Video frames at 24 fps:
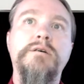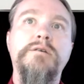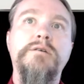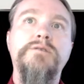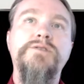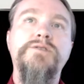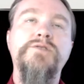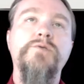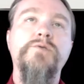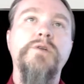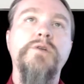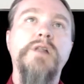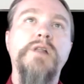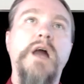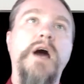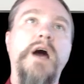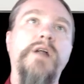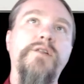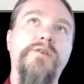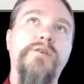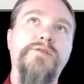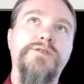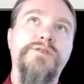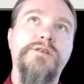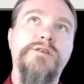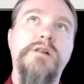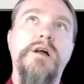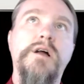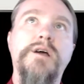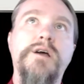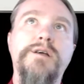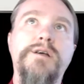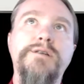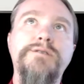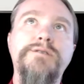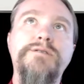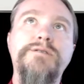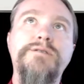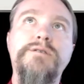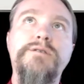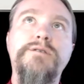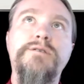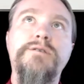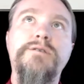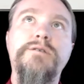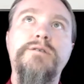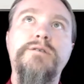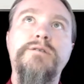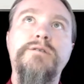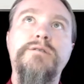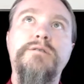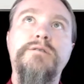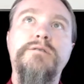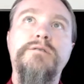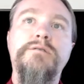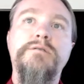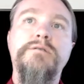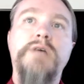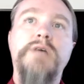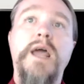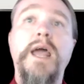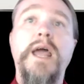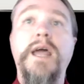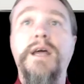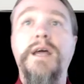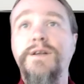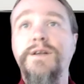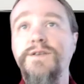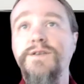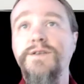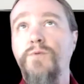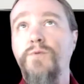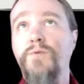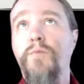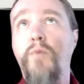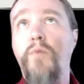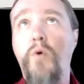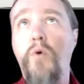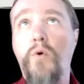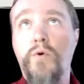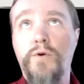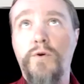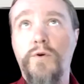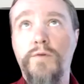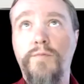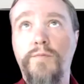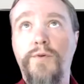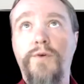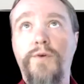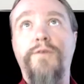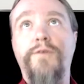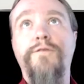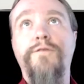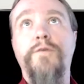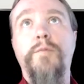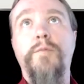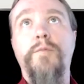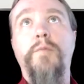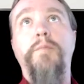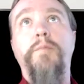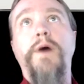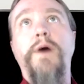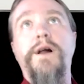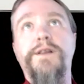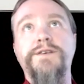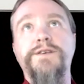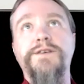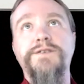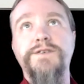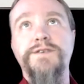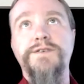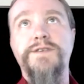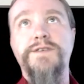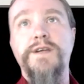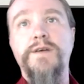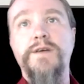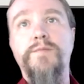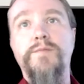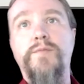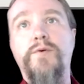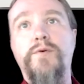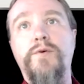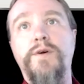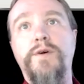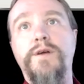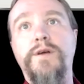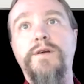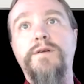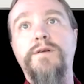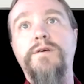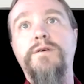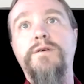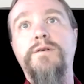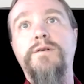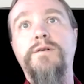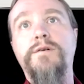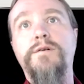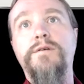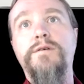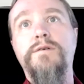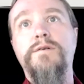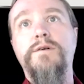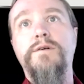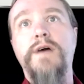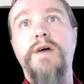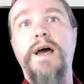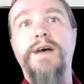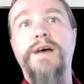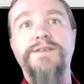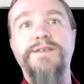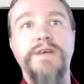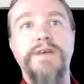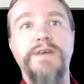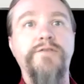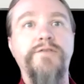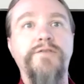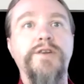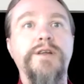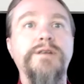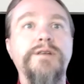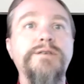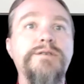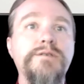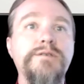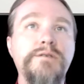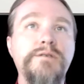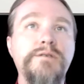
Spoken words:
to a lot of those clients. And it's reportable from a policy standpoint as evidence.